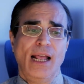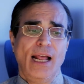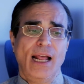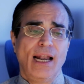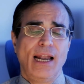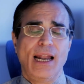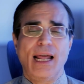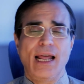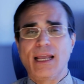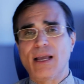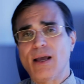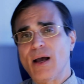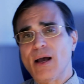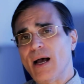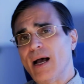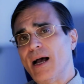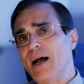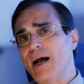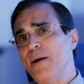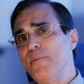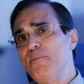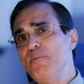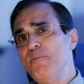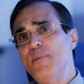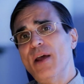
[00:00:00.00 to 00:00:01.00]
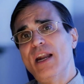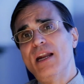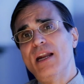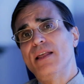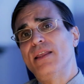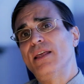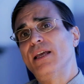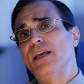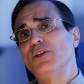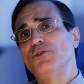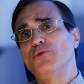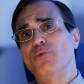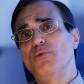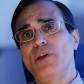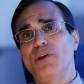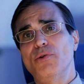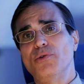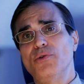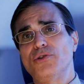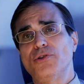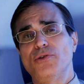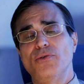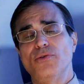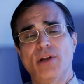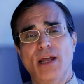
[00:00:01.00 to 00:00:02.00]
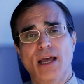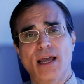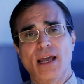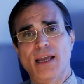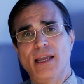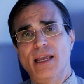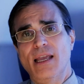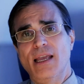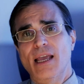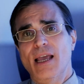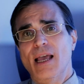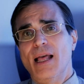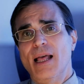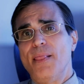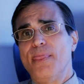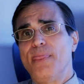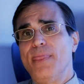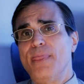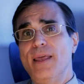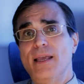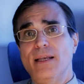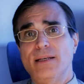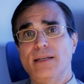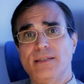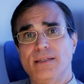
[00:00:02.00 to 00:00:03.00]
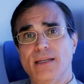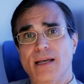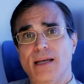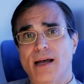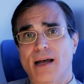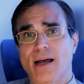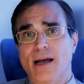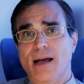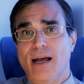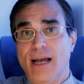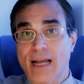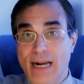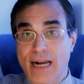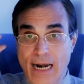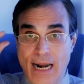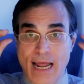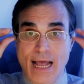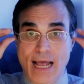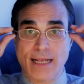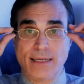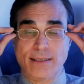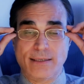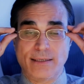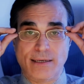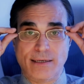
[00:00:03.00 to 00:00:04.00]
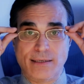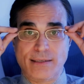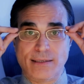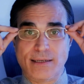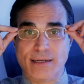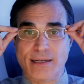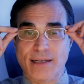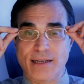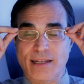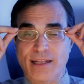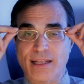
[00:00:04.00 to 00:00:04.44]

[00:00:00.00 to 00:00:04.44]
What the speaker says: Like many things we use today, these glasses,